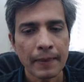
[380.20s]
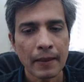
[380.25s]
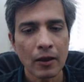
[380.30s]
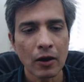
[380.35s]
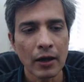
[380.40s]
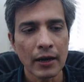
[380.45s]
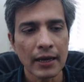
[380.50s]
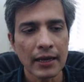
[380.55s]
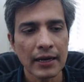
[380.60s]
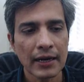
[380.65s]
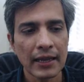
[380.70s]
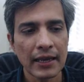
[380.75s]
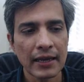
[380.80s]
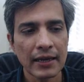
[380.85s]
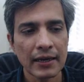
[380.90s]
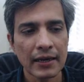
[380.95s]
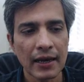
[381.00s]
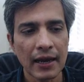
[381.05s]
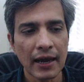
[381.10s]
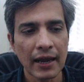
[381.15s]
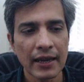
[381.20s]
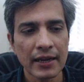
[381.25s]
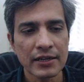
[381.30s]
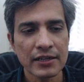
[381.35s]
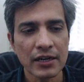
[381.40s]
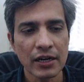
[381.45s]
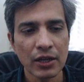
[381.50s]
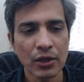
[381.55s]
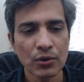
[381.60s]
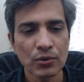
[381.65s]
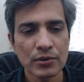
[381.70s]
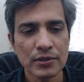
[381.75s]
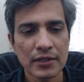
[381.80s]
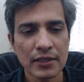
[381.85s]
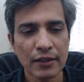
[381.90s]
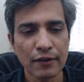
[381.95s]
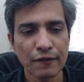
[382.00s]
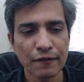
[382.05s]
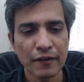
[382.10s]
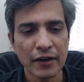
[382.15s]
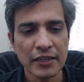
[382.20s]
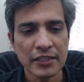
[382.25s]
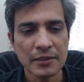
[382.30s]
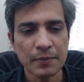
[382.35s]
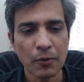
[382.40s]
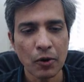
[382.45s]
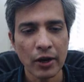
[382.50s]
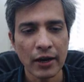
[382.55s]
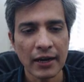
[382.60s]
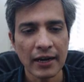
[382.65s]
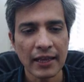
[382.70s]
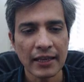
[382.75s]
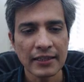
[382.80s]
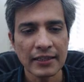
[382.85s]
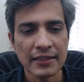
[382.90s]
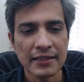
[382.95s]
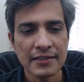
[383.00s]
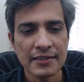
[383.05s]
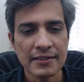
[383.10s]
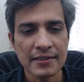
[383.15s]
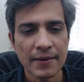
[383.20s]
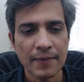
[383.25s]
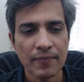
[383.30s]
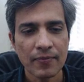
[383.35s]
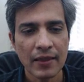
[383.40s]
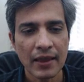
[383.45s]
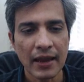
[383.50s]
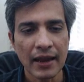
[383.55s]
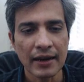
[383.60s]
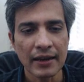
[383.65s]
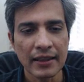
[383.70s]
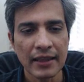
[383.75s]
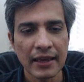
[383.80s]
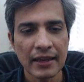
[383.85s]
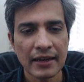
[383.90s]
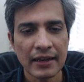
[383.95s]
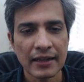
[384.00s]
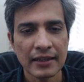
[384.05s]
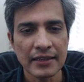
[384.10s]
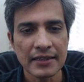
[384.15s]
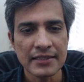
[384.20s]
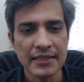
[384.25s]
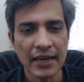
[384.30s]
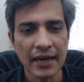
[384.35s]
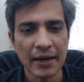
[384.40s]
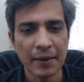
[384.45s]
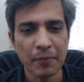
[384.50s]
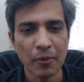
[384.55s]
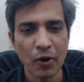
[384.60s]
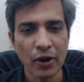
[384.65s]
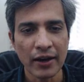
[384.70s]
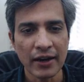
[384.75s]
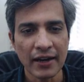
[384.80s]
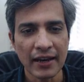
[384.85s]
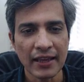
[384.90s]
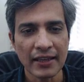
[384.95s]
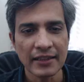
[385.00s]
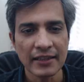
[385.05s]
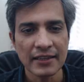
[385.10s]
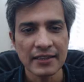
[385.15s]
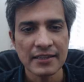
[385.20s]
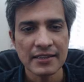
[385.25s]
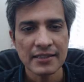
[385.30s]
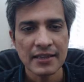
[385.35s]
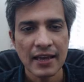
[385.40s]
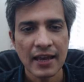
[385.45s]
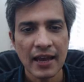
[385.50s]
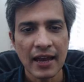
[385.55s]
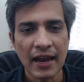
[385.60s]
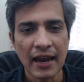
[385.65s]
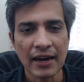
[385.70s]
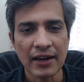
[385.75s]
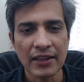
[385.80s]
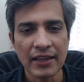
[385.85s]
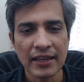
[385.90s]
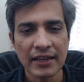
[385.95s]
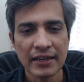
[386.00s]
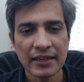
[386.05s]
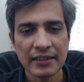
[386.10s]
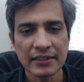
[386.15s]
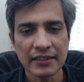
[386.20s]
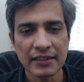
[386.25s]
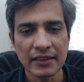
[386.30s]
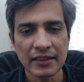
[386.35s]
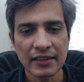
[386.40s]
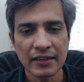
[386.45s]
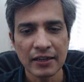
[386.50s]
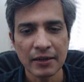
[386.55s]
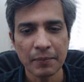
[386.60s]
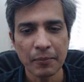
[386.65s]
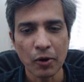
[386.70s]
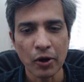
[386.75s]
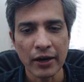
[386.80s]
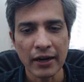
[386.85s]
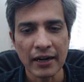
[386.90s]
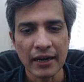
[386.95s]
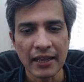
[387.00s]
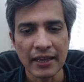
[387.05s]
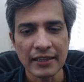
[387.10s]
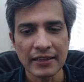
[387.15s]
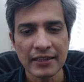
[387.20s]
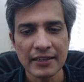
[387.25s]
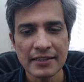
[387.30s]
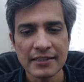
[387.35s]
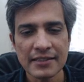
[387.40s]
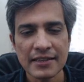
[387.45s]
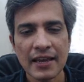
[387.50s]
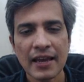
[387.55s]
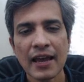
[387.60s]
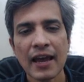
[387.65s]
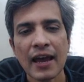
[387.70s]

on a click I introduce the first point like this and then the second point like this and then the third point like this